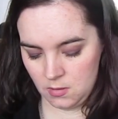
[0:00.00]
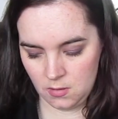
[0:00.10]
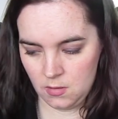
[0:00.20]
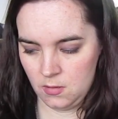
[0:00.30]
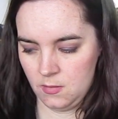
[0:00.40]

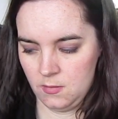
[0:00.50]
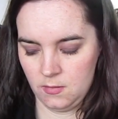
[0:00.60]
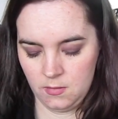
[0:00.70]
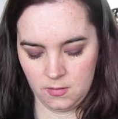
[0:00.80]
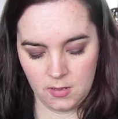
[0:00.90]

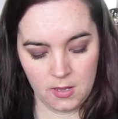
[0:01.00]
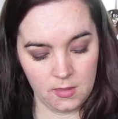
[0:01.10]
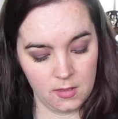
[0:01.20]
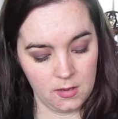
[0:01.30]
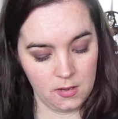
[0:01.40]

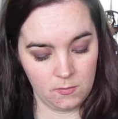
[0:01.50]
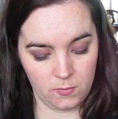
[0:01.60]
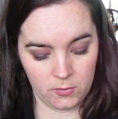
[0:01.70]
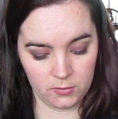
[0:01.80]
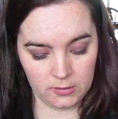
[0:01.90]
And then
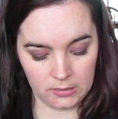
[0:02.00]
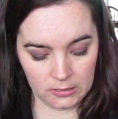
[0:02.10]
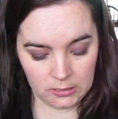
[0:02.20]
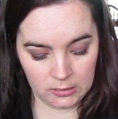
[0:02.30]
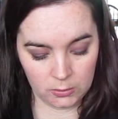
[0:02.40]
number
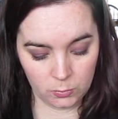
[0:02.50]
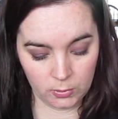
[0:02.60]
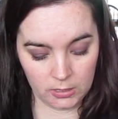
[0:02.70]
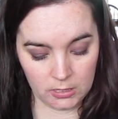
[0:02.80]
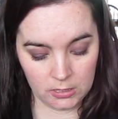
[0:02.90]

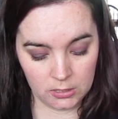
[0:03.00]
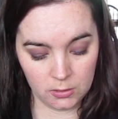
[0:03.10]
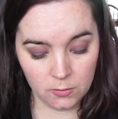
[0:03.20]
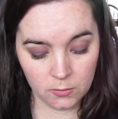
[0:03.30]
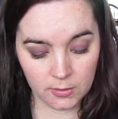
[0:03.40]

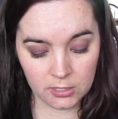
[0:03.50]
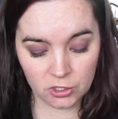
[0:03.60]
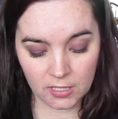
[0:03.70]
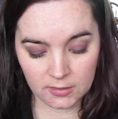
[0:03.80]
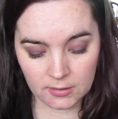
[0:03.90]
6323
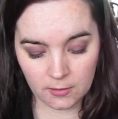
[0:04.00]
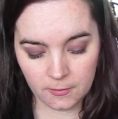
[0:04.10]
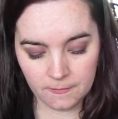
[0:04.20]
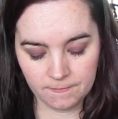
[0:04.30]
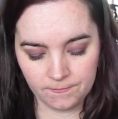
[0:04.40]
Jet Setter. A